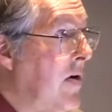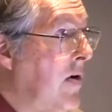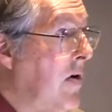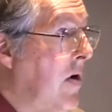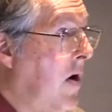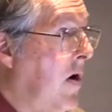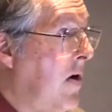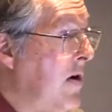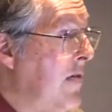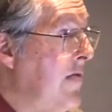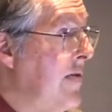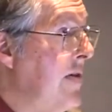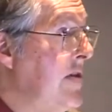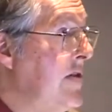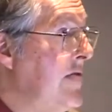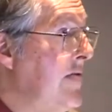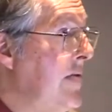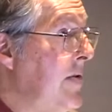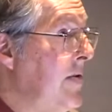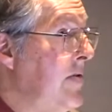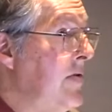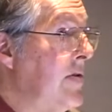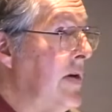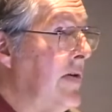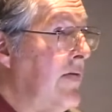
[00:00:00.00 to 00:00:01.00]
all of these
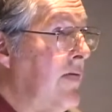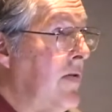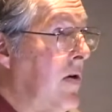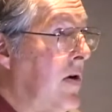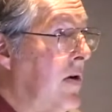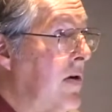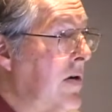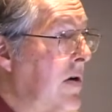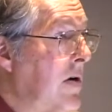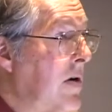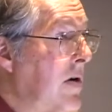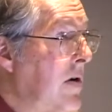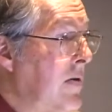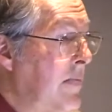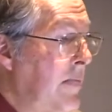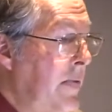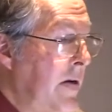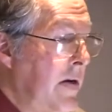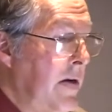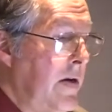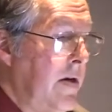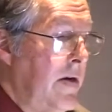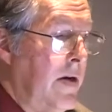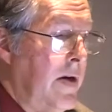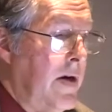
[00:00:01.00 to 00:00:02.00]
views have long ago
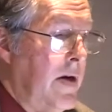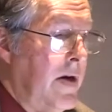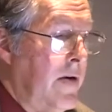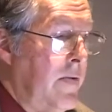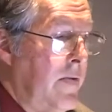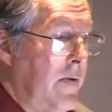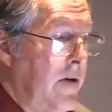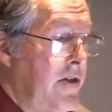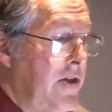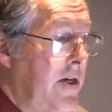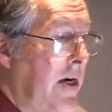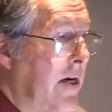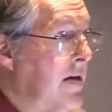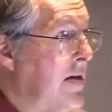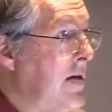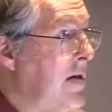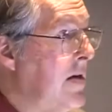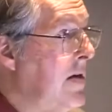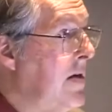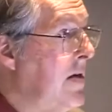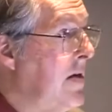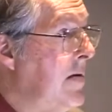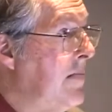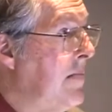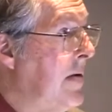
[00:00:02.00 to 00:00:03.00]
been
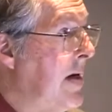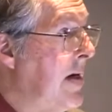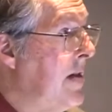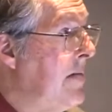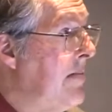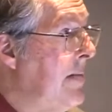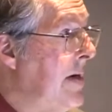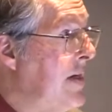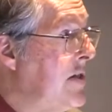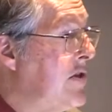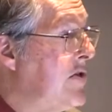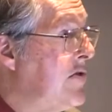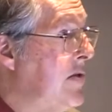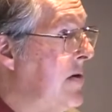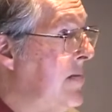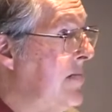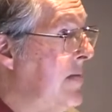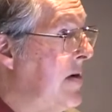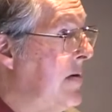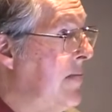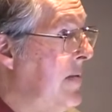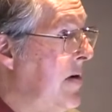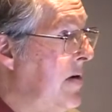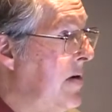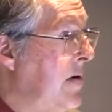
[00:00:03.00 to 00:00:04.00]
rejected by the mainstream
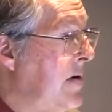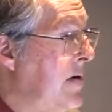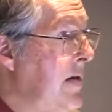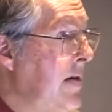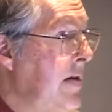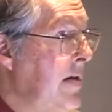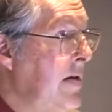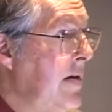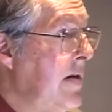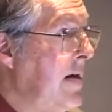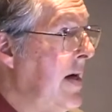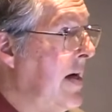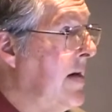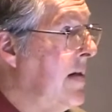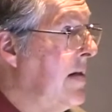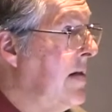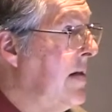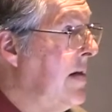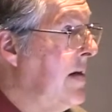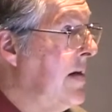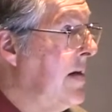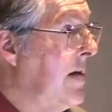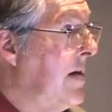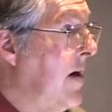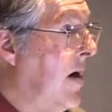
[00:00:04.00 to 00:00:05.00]
community,
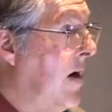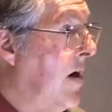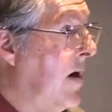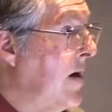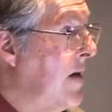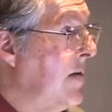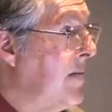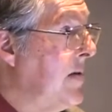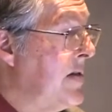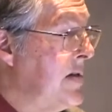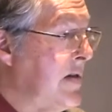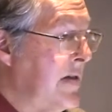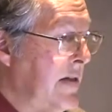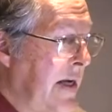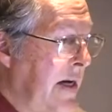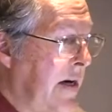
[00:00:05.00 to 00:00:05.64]
and the arguments and